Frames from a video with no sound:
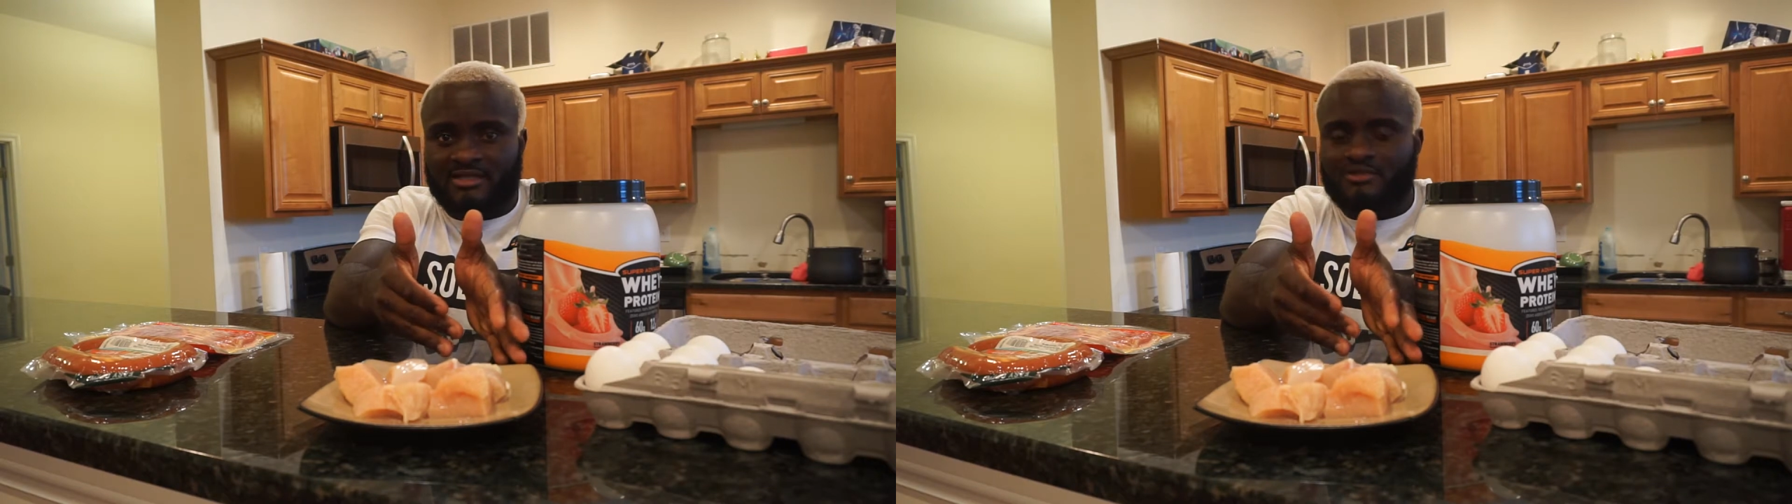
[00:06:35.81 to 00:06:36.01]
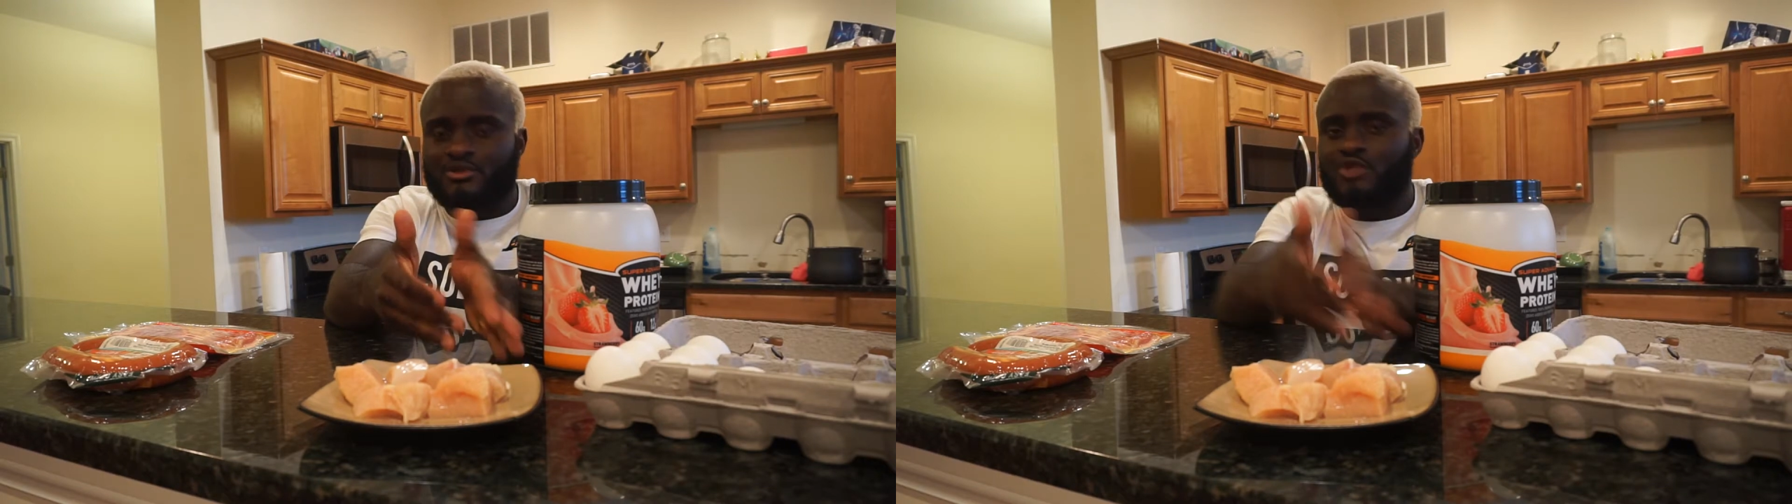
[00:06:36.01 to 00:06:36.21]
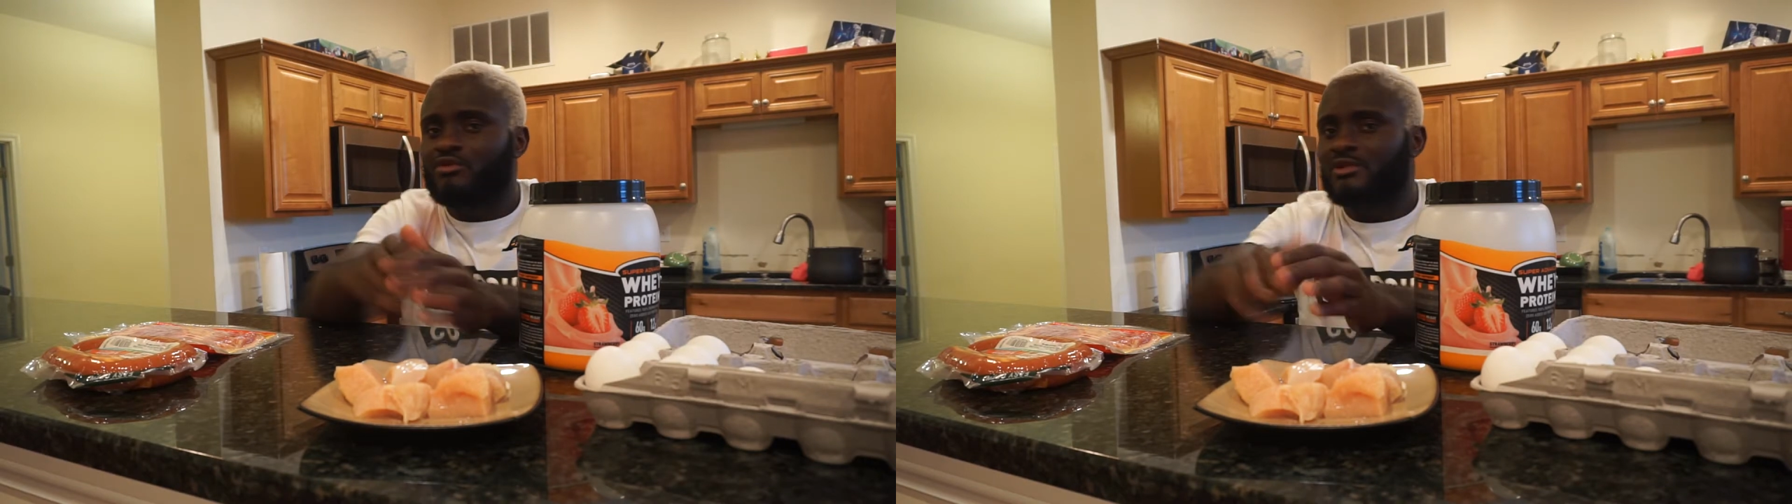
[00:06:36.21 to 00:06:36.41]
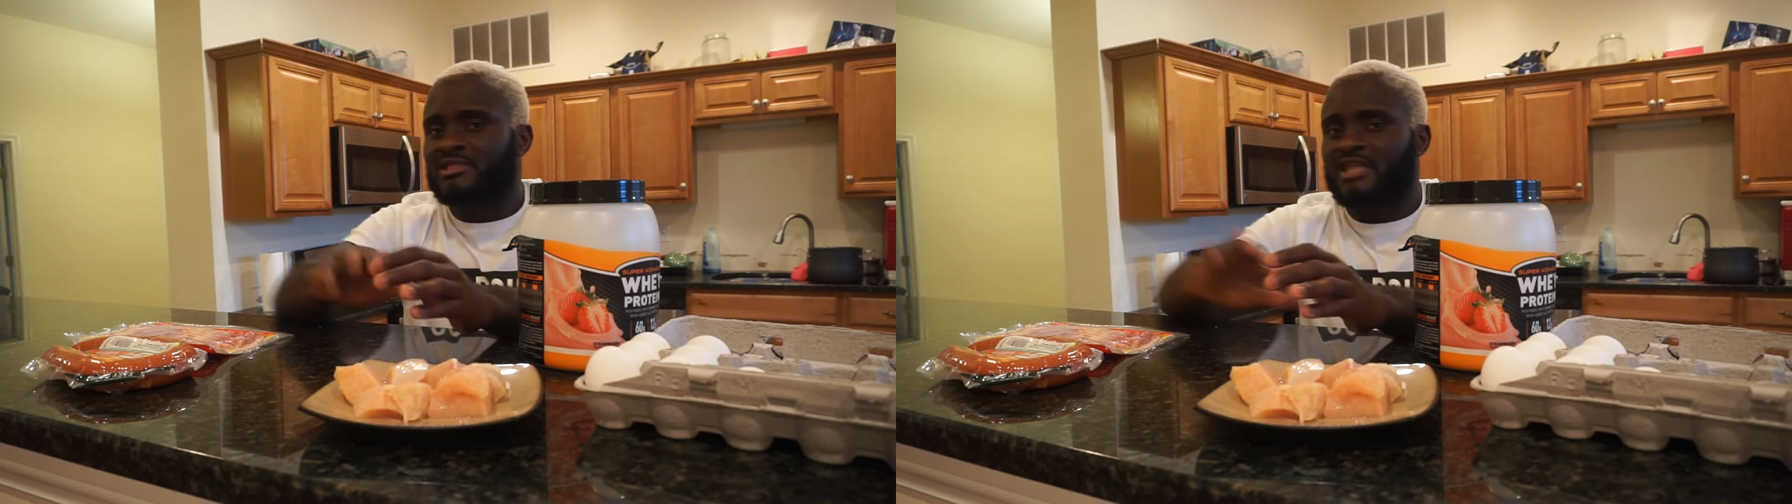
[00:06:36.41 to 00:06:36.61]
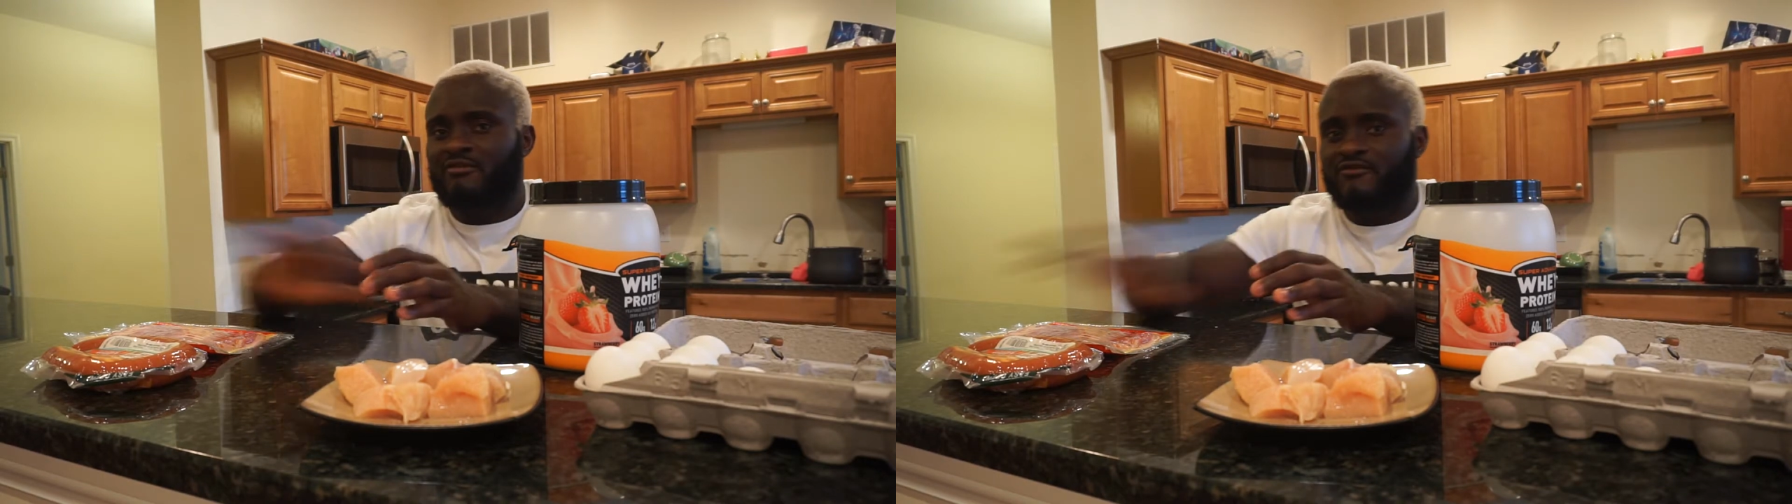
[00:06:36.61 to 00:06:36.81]
So you want to
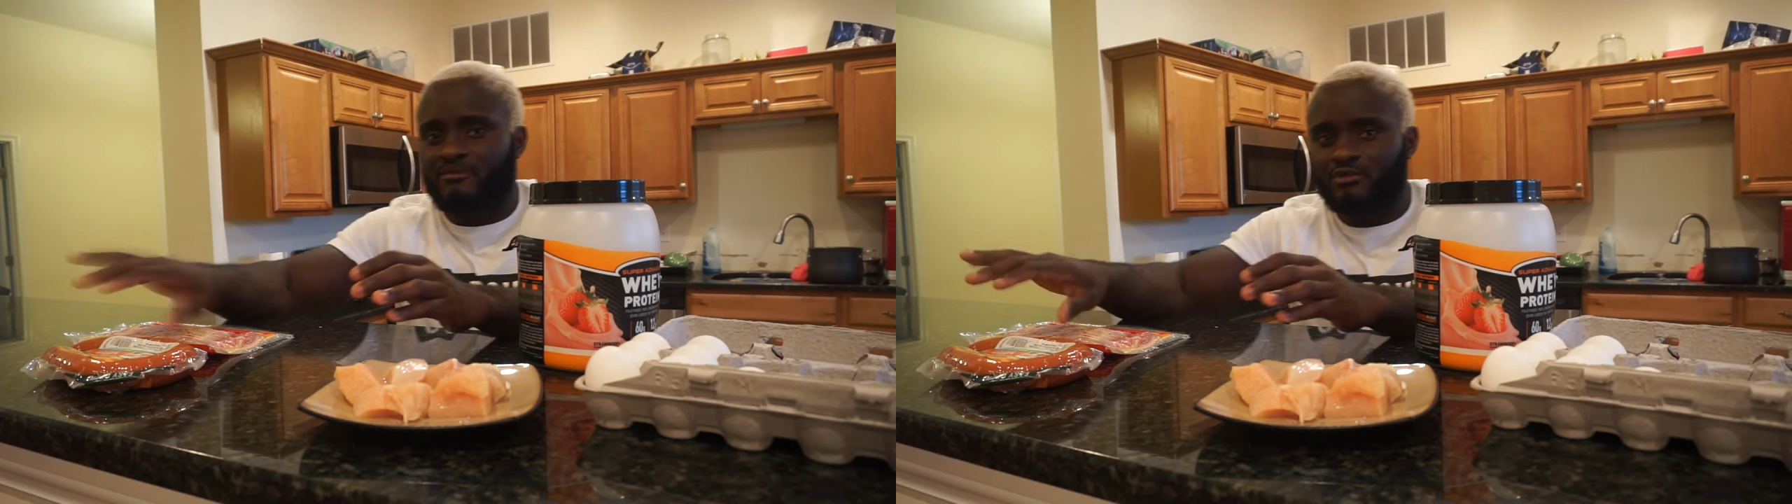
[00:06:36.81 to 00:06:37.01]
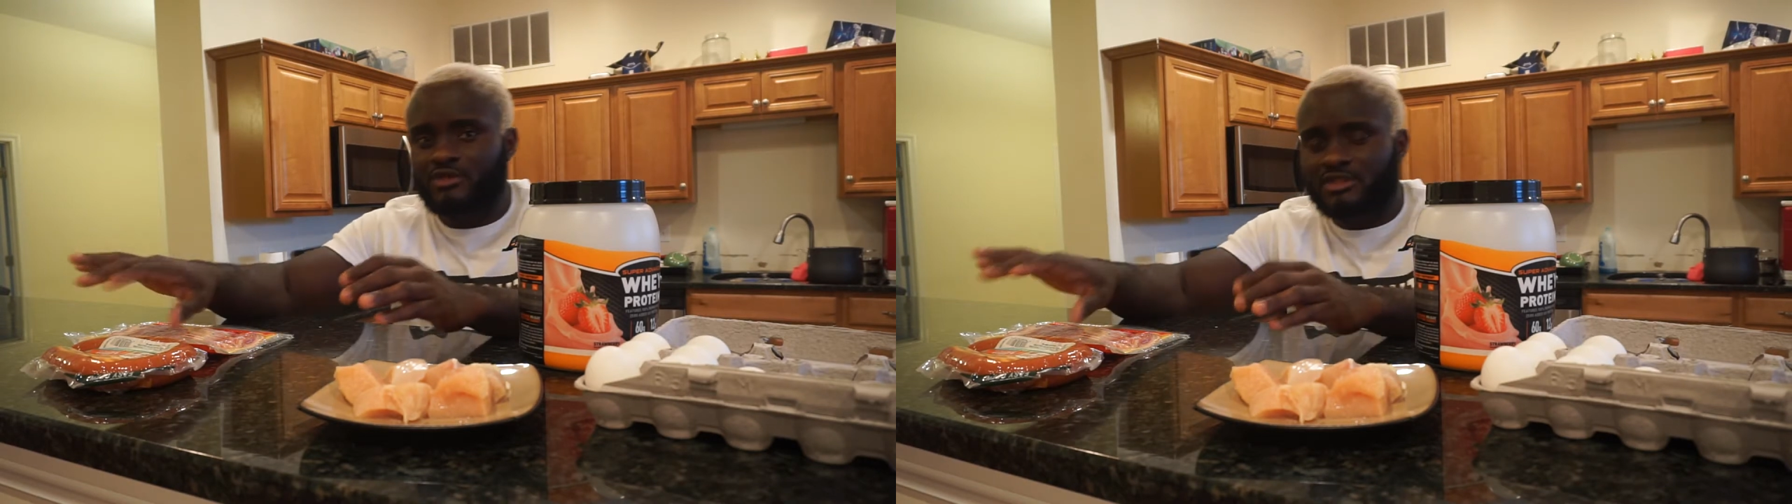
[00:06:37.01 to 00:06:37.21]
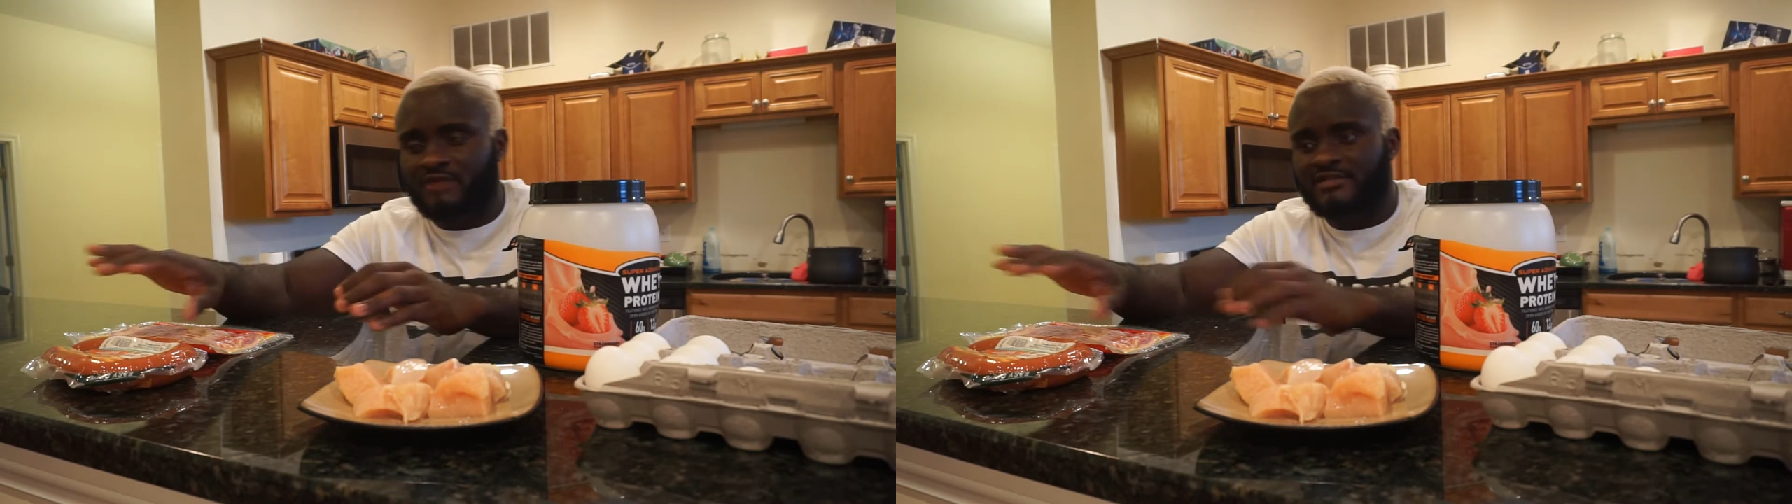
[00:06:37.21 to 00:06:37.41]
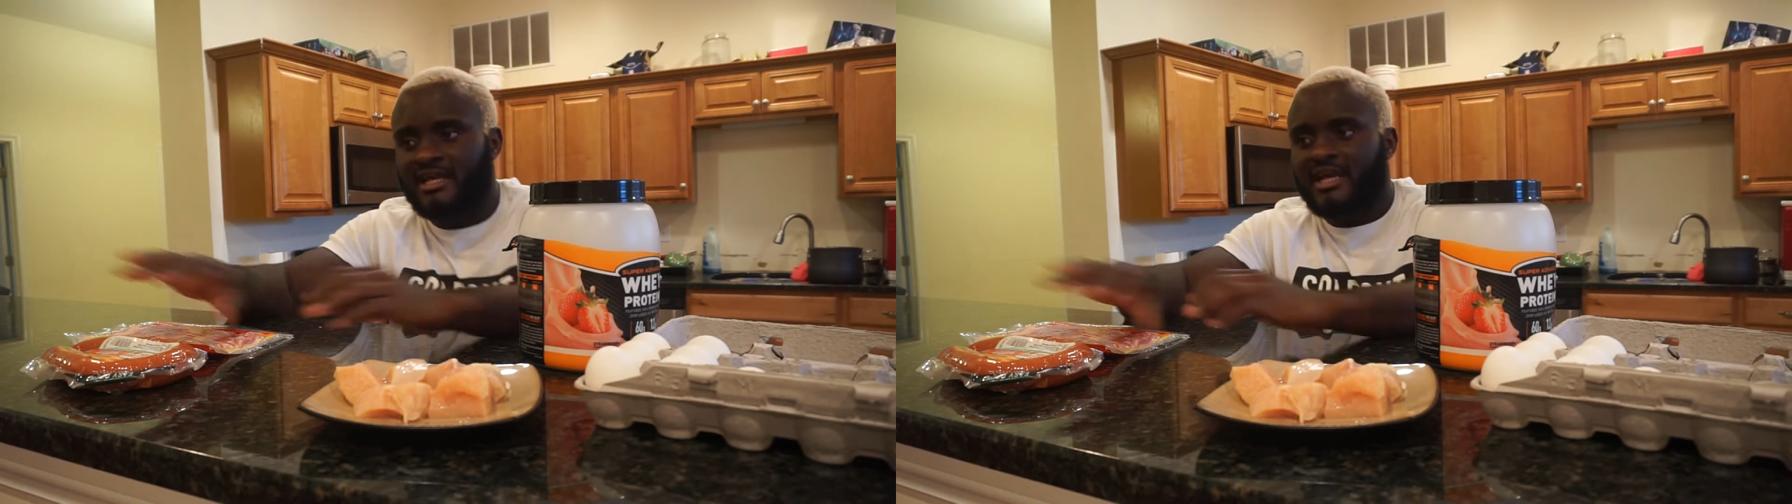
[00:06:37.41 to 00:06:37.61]
stay away from those stuffs.